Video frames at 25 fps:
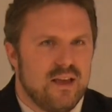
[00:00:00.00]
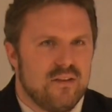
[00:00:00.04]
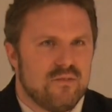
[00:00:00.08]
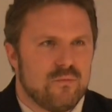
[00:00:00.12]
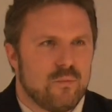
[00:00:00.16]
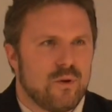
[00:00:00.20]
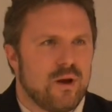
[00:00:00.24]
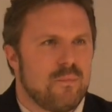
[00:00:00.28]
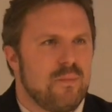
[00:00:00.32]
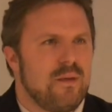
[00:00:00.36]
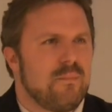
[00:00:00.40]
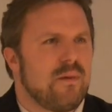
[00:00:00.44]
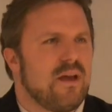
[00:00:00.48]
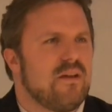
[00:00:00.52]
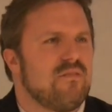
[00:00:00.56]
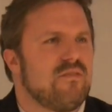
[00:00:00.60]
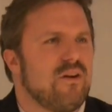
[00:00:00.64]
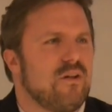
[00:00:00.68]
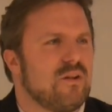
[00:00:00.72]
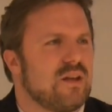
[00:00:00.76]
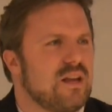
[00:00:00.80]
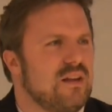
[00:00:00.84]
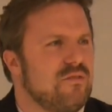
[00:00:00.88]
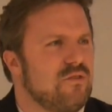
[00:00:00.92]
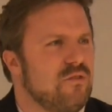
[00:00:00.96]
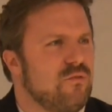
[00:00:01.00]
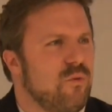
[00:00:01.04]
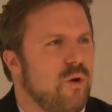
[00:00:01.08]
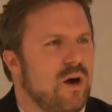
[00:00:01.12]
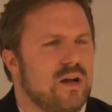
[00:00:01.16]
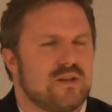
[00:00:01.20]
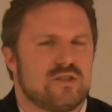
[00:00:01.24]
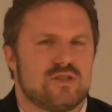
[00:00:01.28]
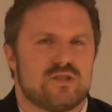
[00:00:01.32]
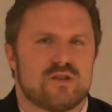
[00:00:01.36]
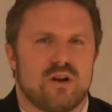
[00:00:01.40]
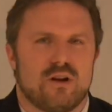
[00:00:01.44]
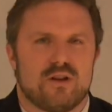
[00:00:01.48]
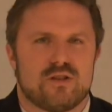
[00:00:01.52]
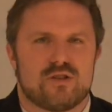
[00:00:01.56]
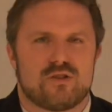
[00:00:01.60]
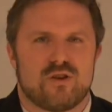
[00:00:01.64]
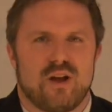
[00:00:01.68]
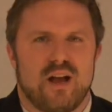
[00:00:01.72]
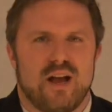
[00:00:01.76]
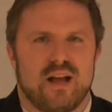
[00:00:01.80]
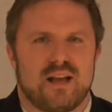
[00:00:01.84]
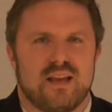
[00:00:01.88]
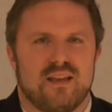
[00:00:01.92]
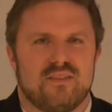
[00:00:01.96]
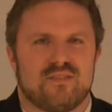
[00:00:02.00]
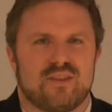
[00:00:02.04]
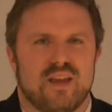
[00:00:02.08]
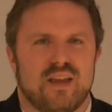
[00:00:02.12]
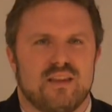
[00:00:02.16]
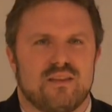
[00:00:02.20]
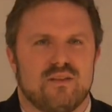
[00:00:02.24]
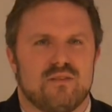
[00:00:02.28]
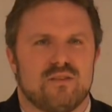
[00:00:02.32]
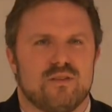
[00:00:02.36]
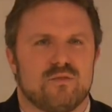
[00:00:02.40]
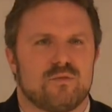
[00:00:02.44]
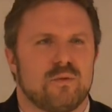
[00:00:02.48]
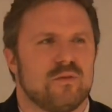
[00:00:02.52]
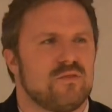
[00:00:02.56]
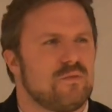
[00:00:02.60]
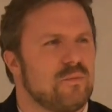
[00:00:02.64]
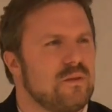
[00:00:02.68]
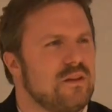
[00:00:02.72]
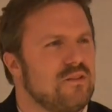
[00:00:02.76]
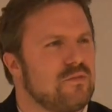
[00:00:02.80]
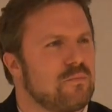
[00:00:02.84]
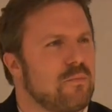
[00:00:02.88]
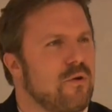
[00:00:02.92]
What I mean by a Vulcan, if you've watched Star Trek, is that they're supposed to be these